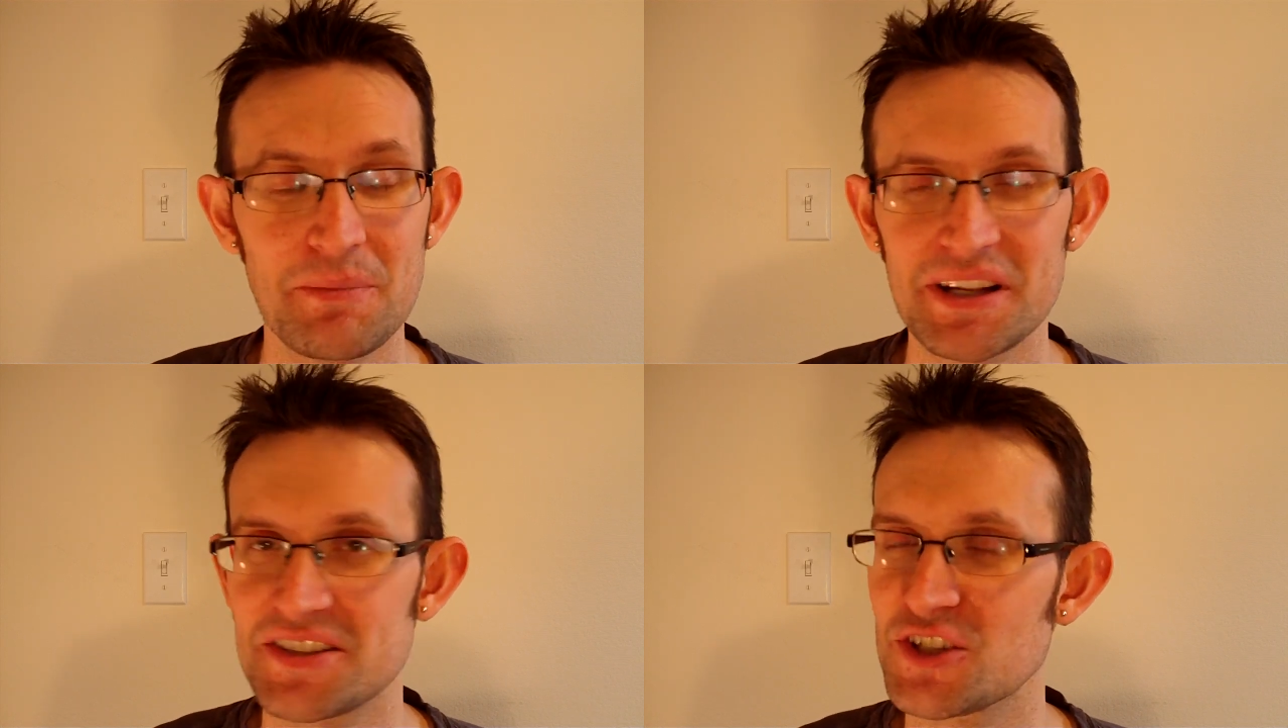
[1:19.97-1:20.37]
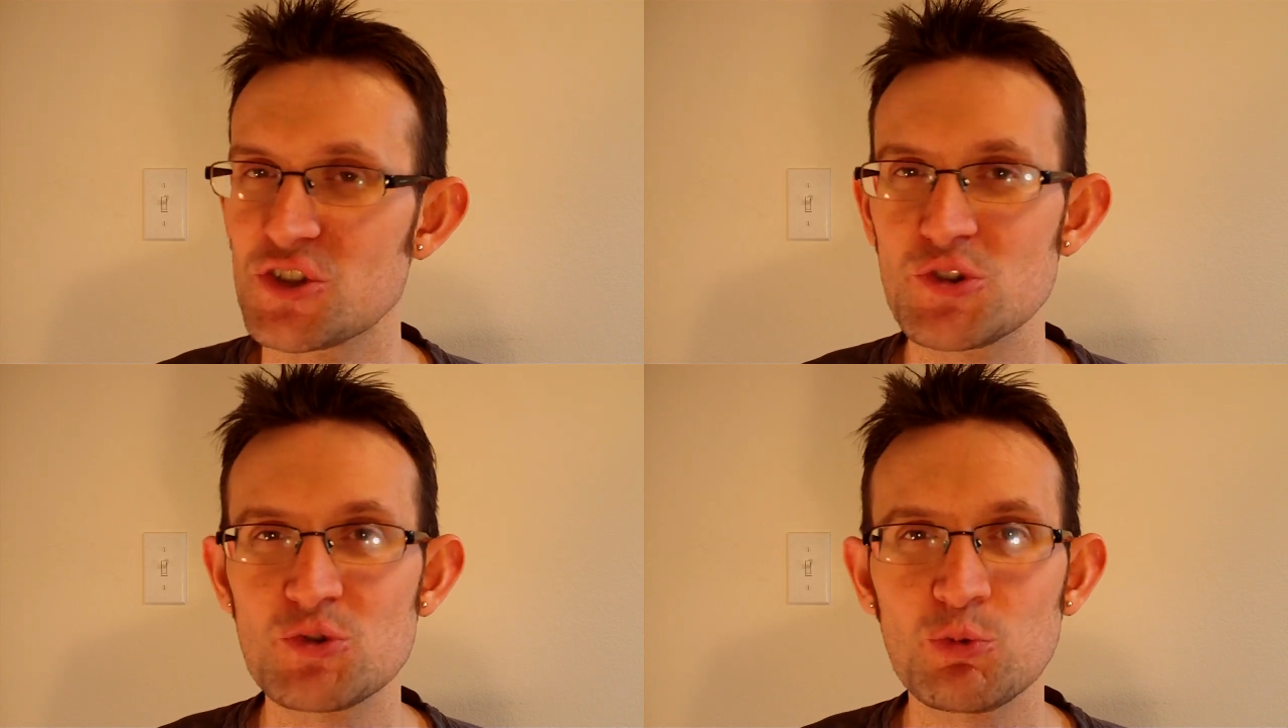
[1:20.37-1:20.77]
But it's
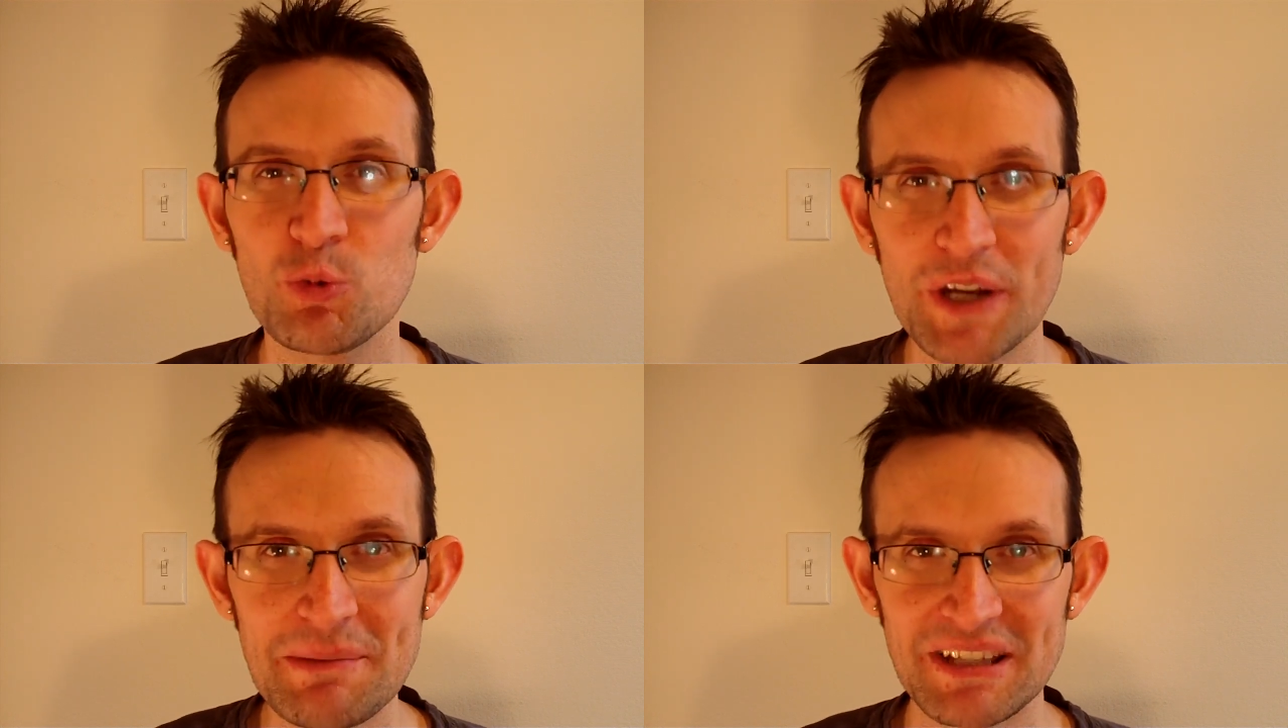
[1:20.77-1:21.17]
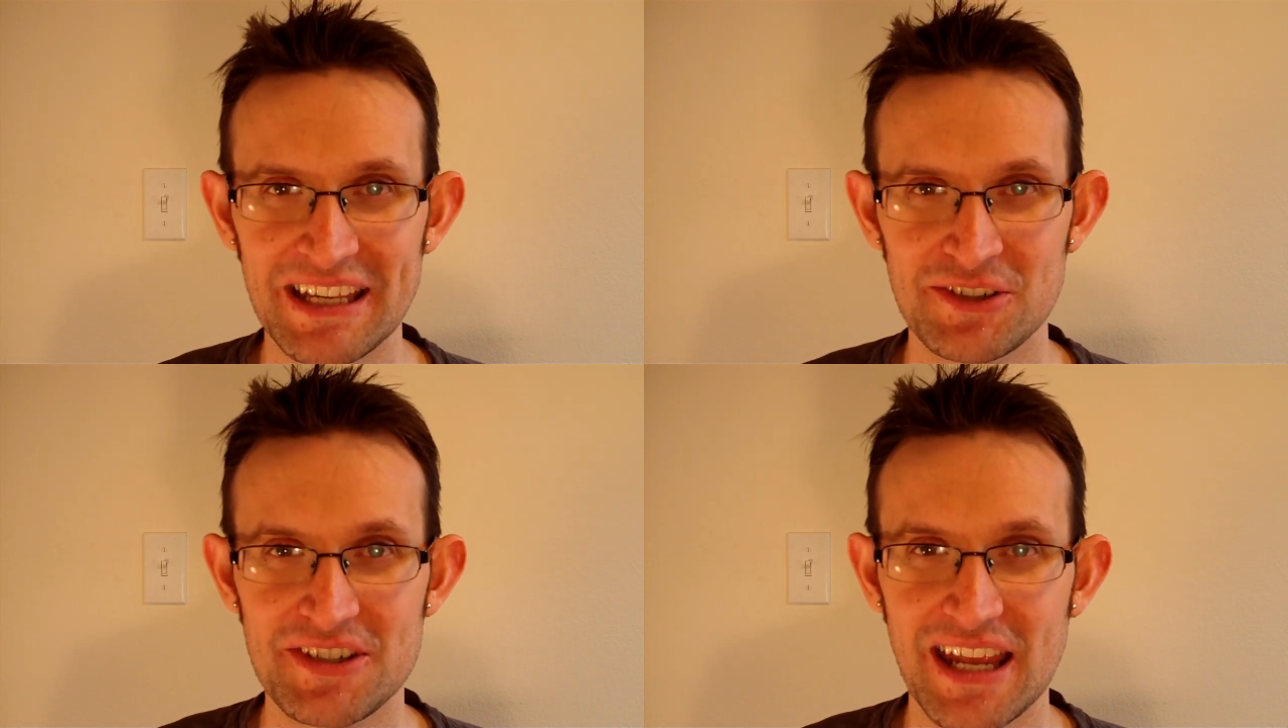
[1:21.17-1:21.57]

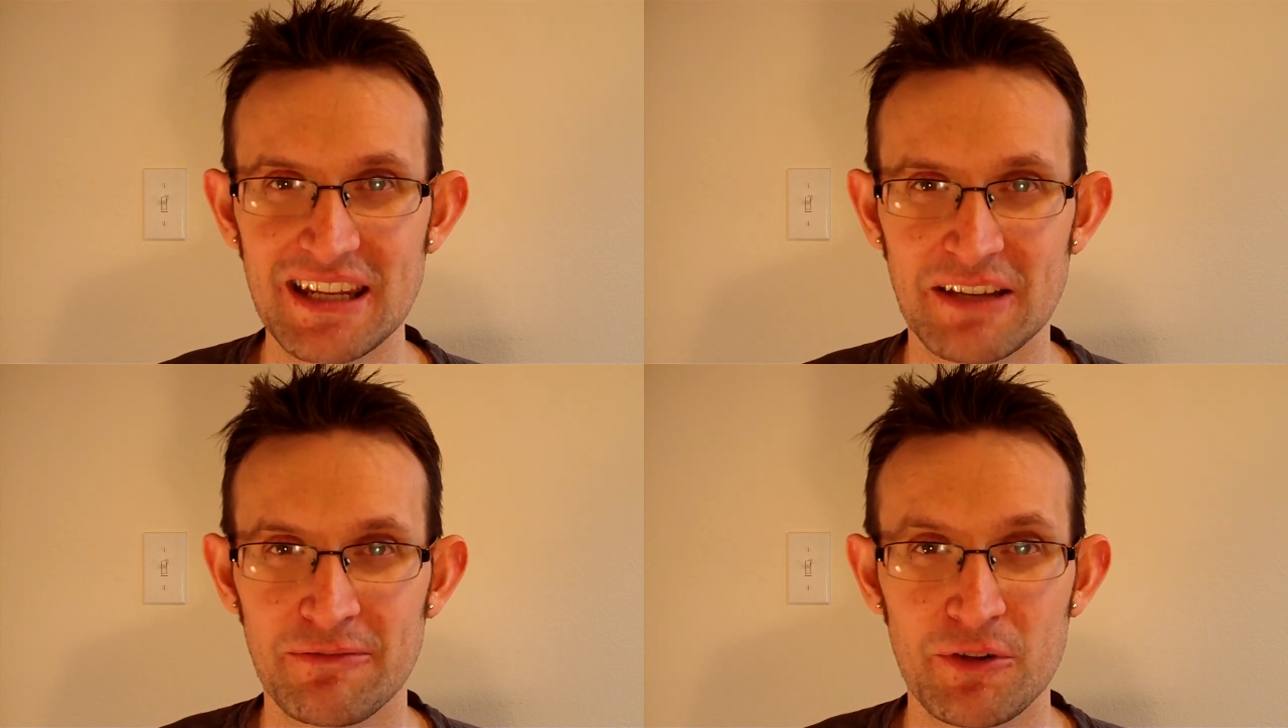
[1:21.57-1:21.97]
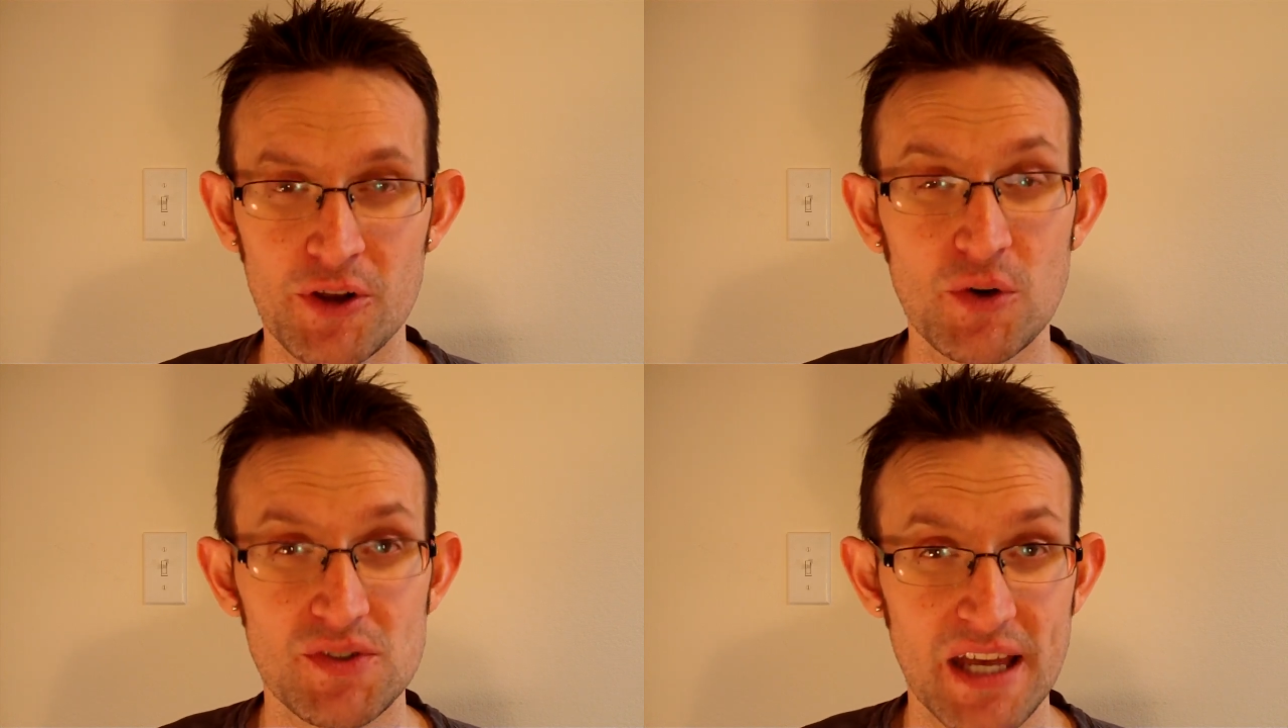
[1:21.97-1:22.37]
extremely entertaining for
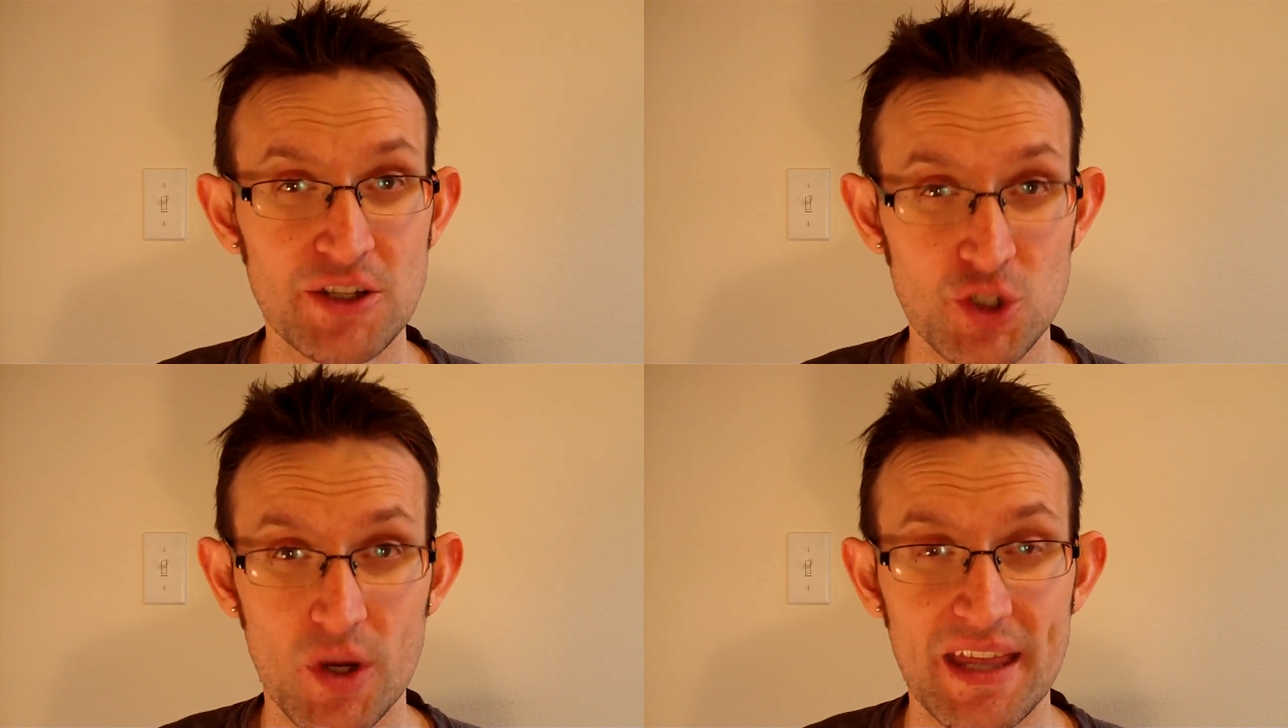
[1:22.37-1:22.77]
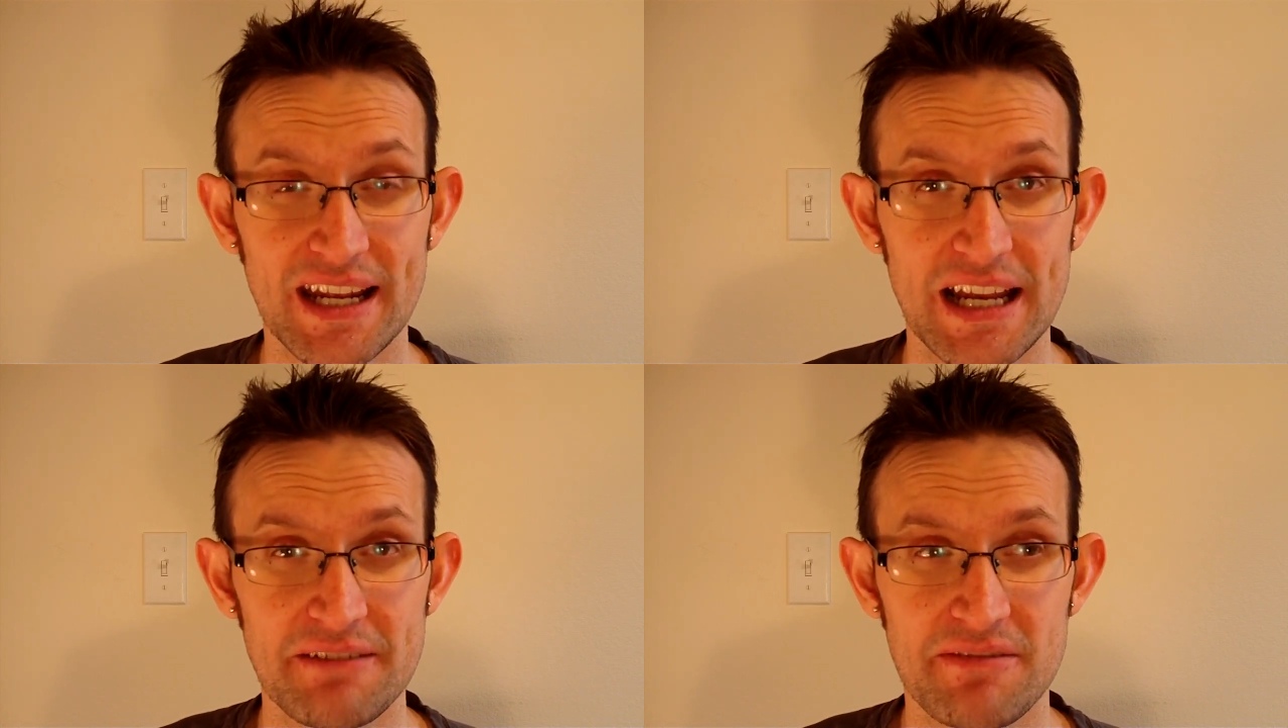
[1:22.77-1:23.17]
those that enjoy
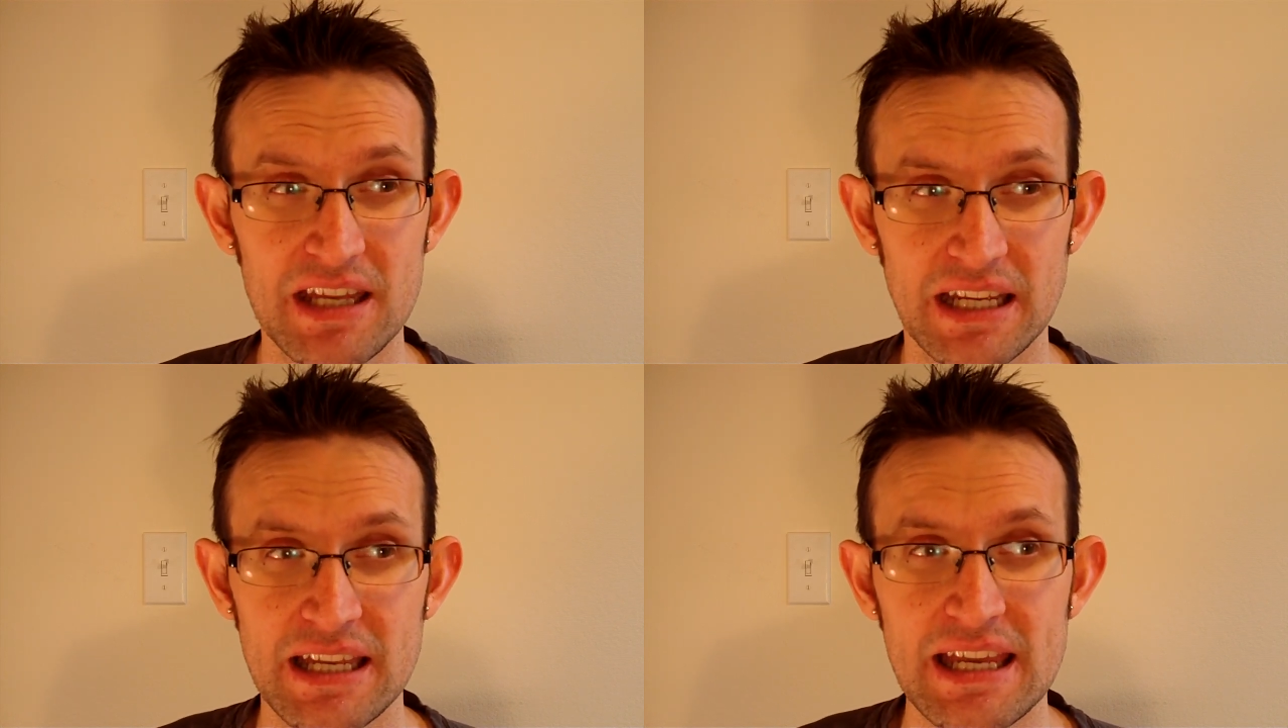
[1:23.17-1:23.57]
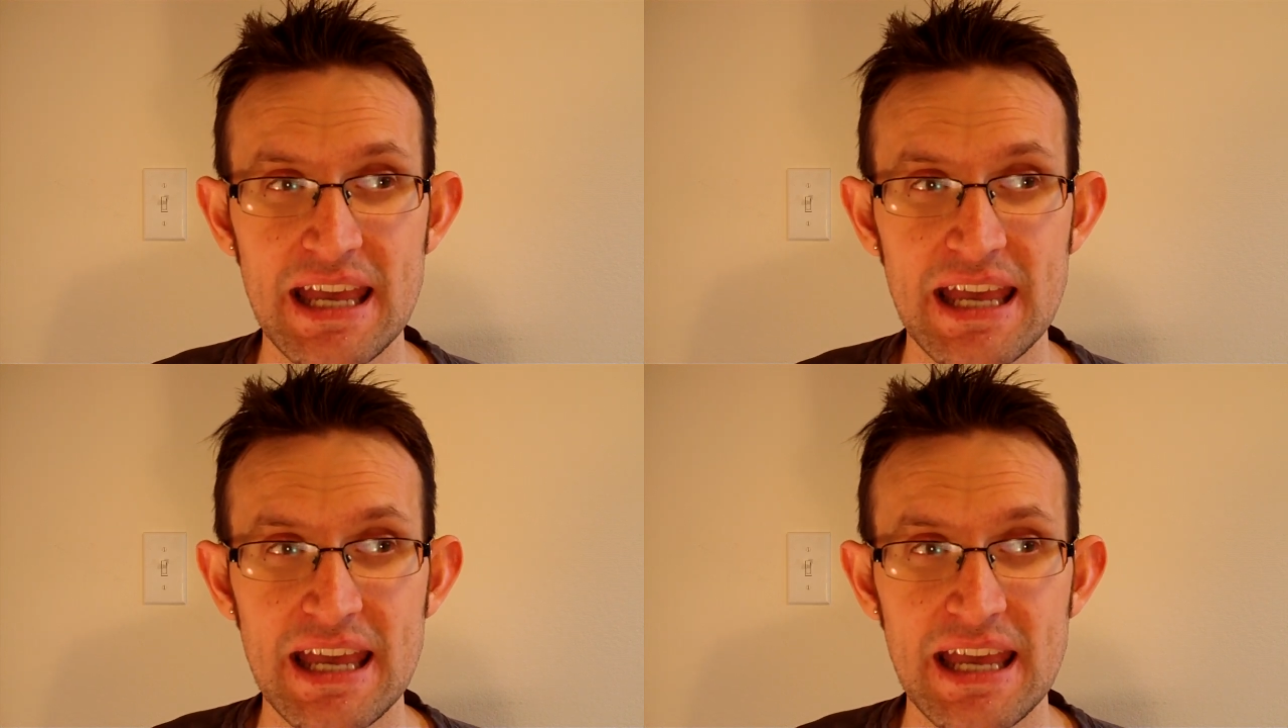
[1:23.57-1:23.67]
that kind of thing.